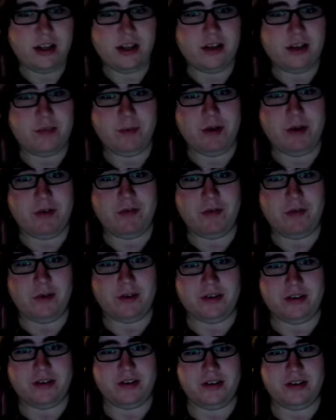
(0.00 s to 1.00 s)
It's Mirror
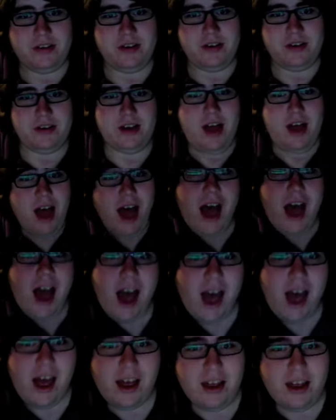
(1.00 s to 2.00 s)
Force.
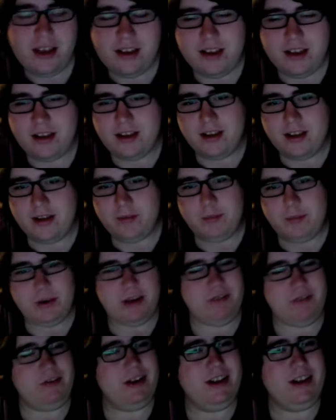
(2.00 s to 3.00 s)
Ha-ha!
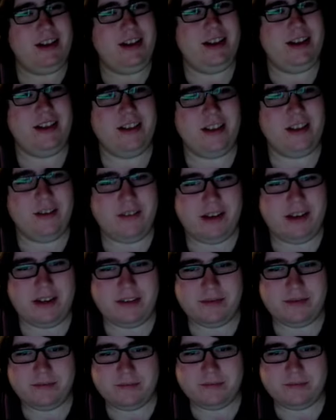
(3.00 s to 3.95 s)
But really, I mean,